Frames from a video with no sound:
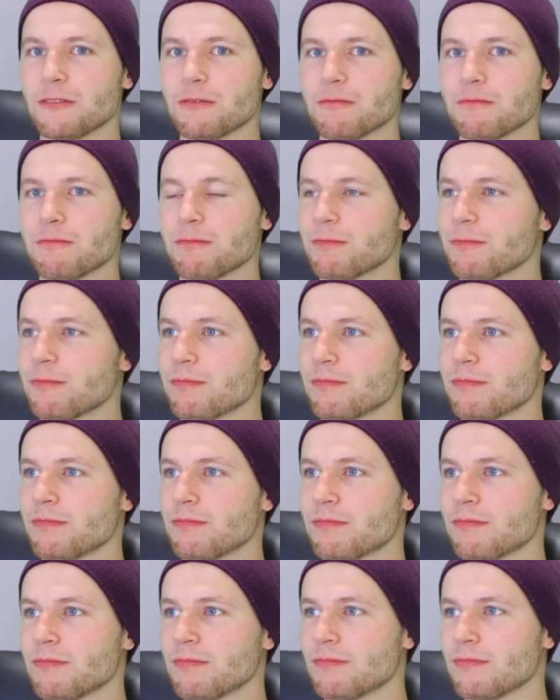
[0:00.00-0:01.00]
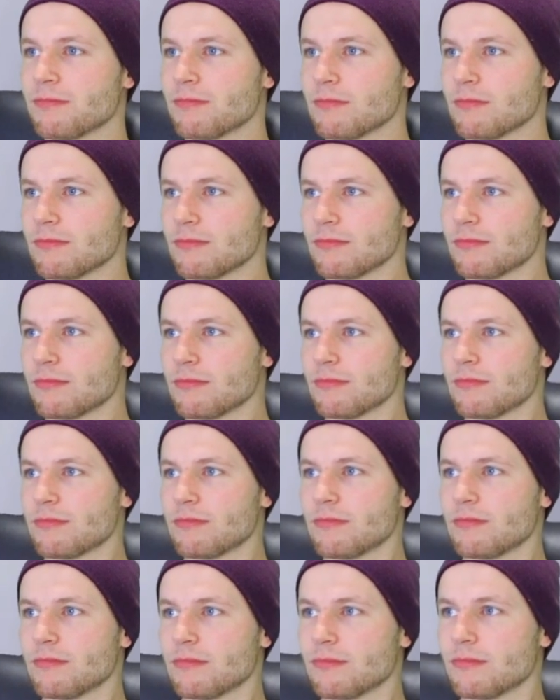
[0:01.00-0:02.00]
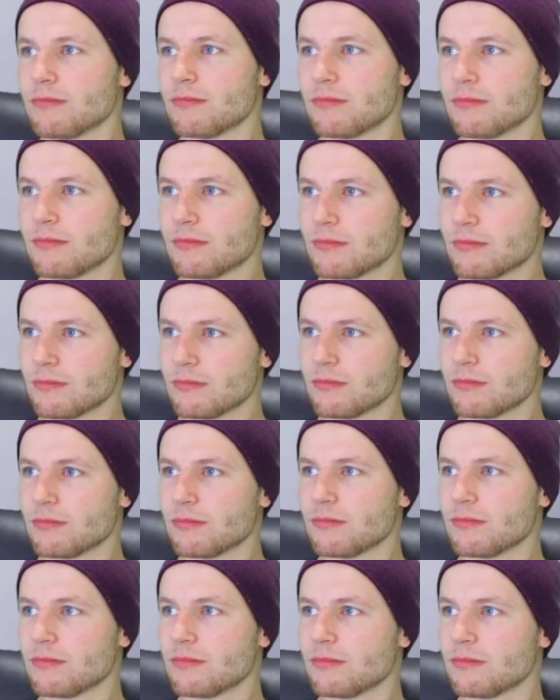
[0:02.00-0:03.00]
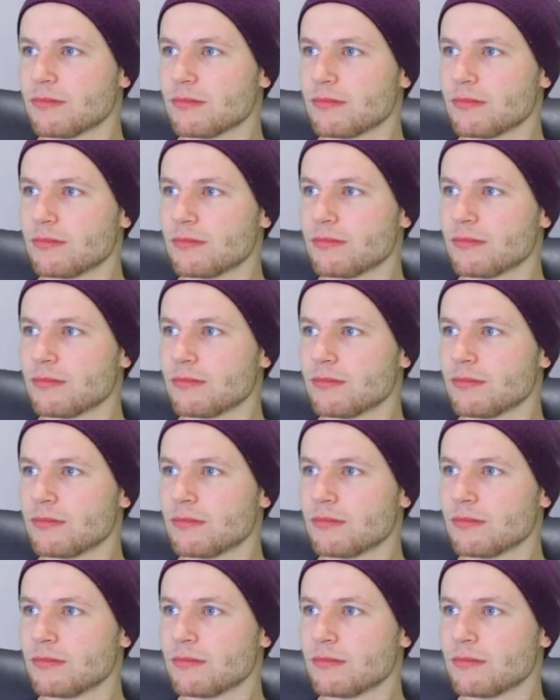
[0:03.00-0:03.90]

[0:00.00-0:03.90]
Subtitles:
[no speech]